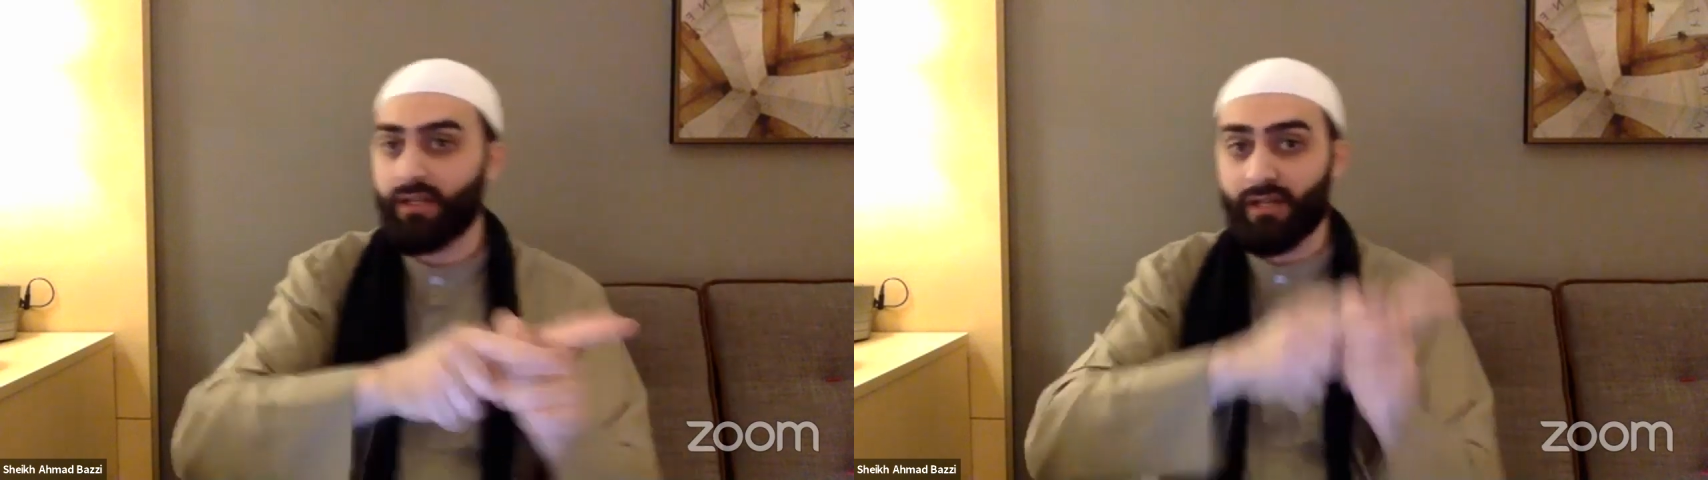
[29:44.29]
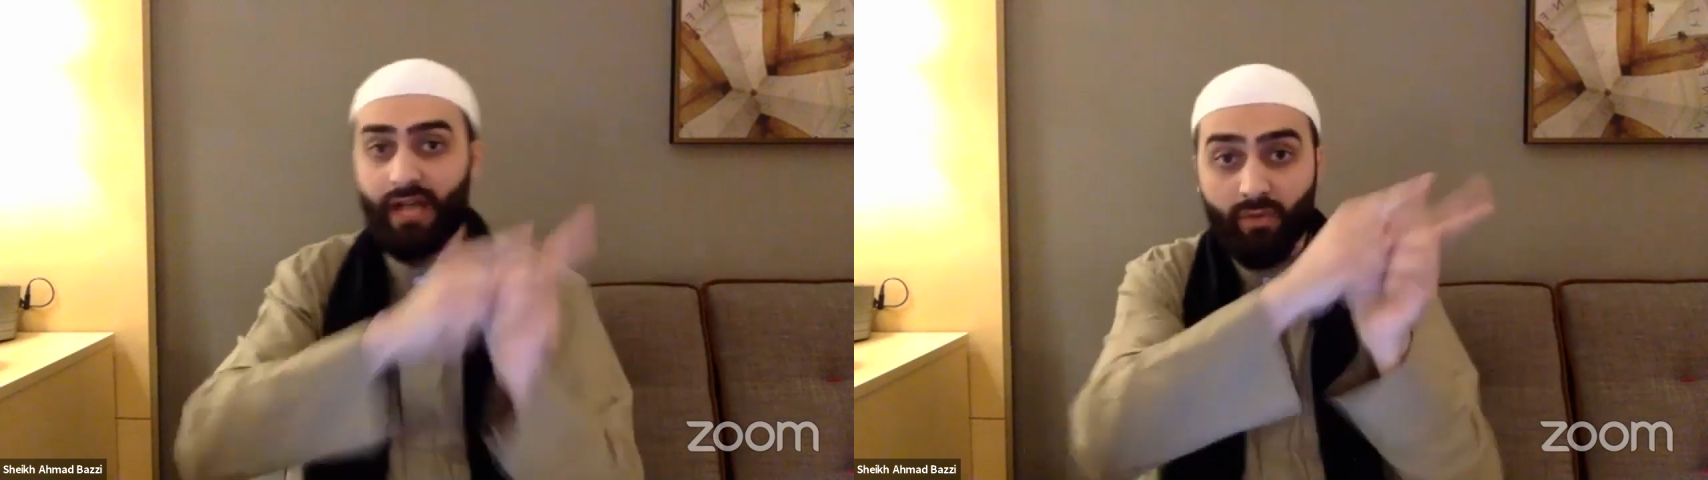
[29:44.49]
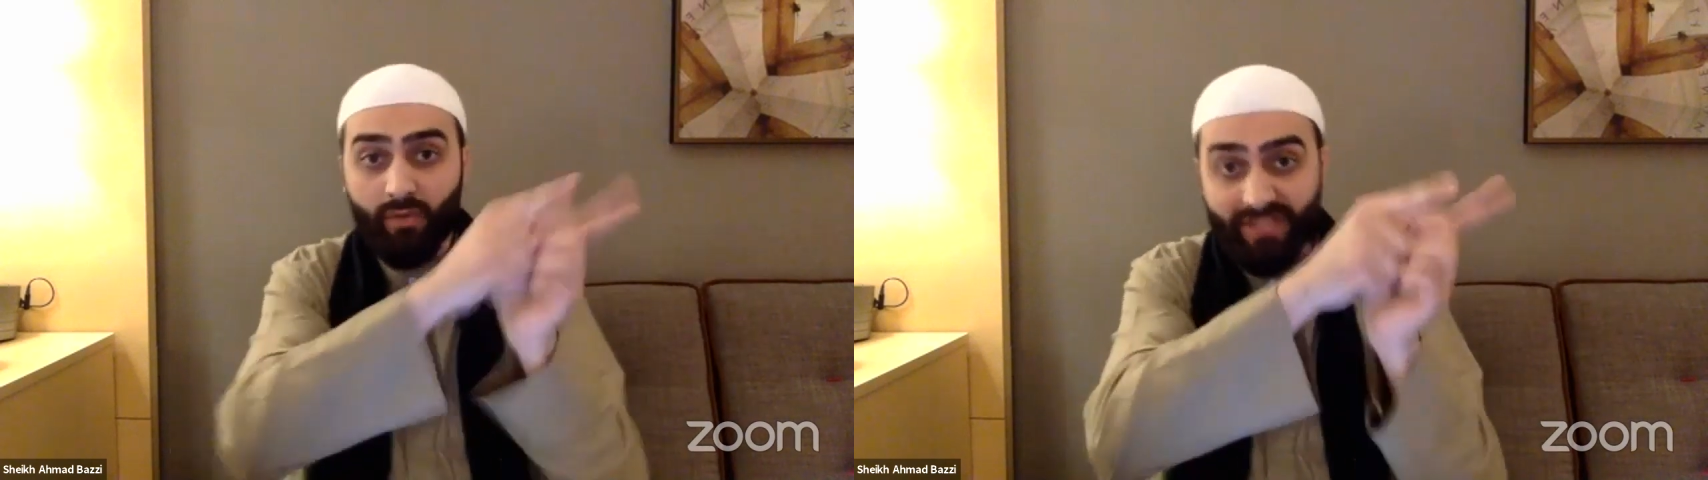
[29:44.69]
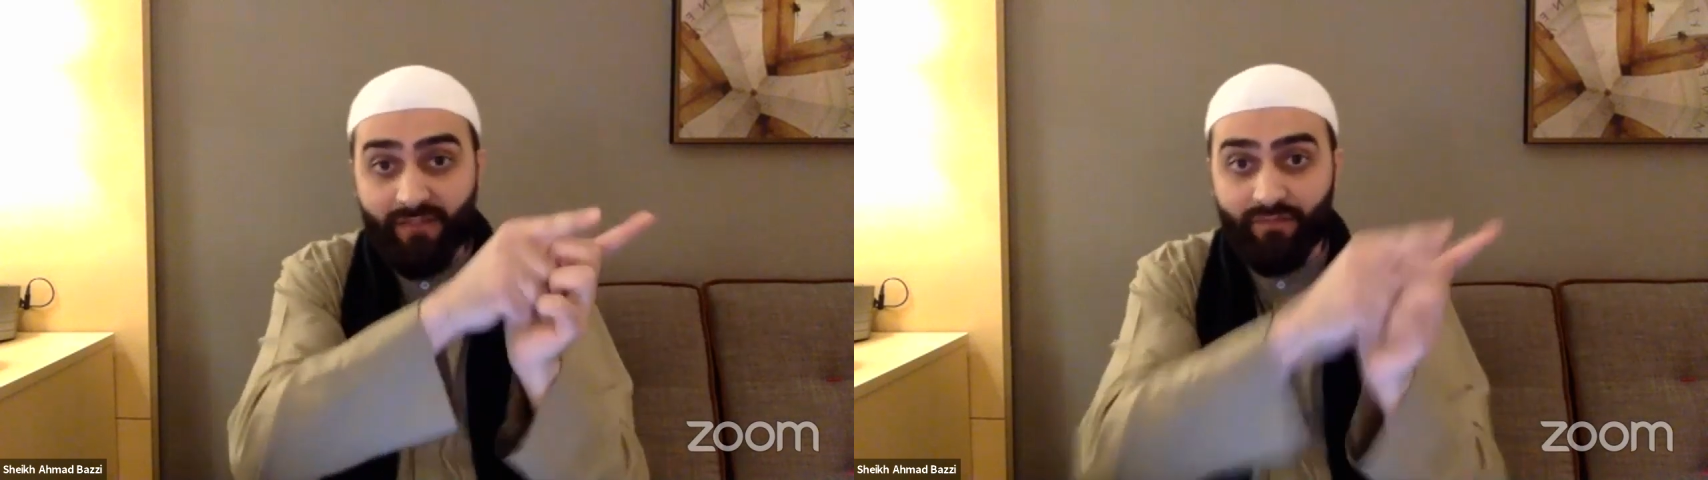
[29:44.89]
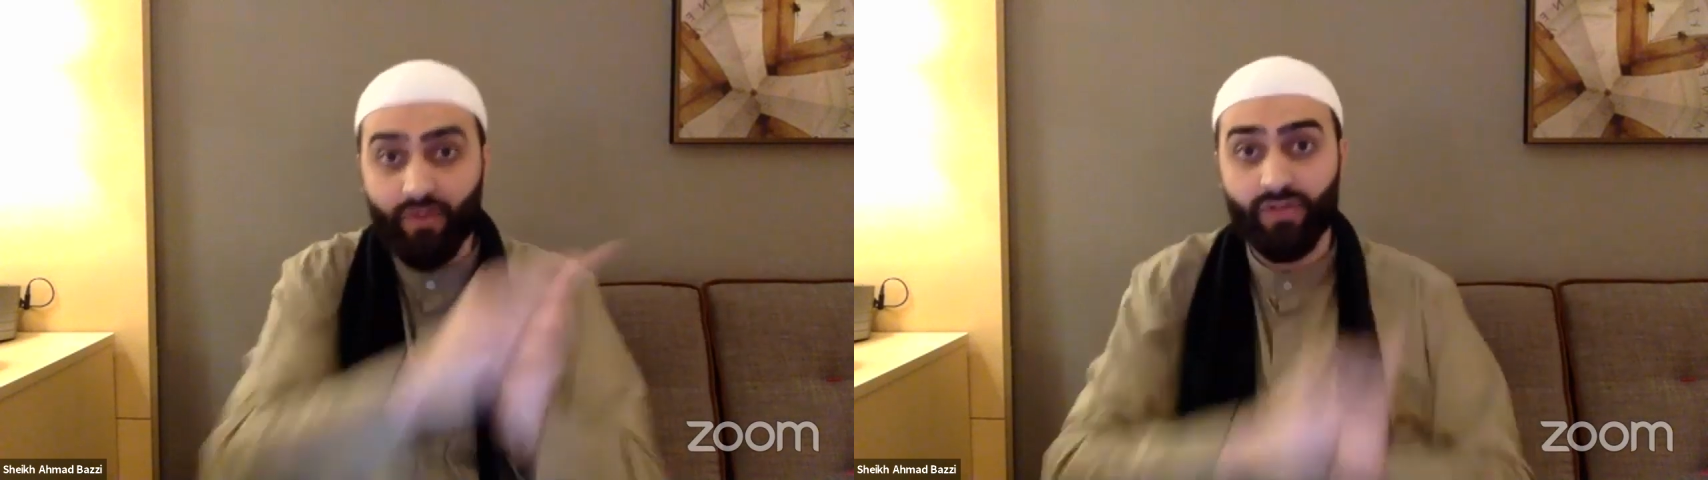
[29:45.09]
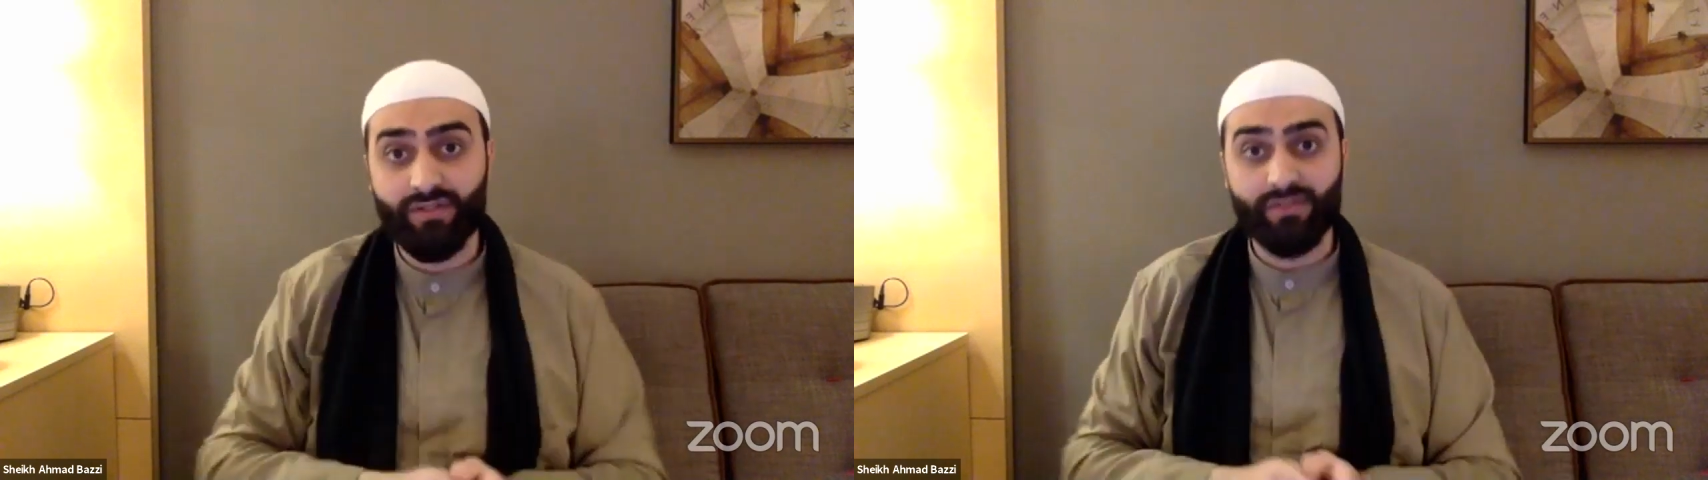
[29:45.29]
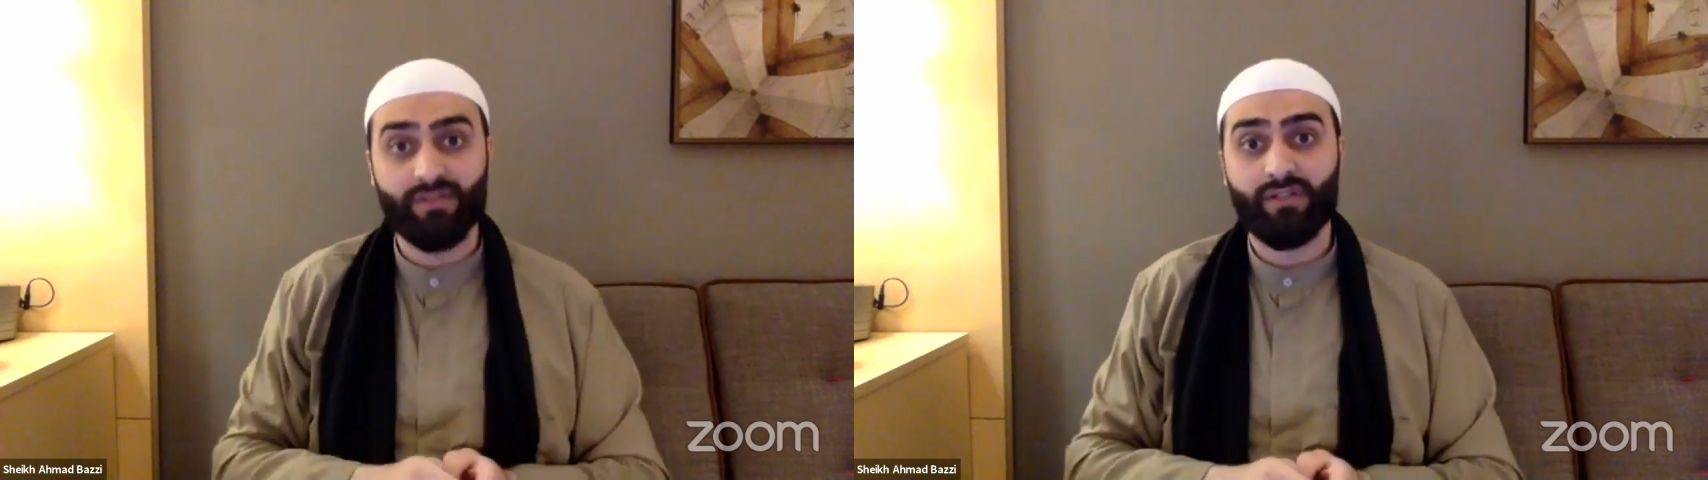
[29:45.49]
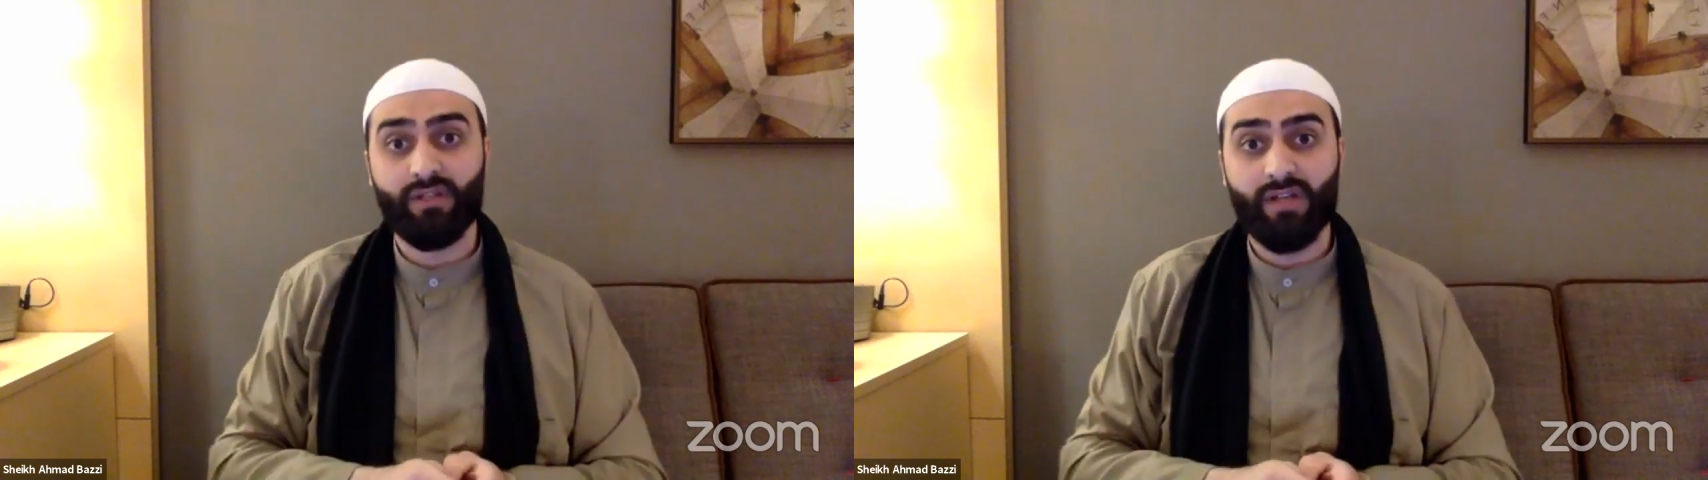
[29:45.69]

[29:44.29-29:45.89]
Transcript: how is that verse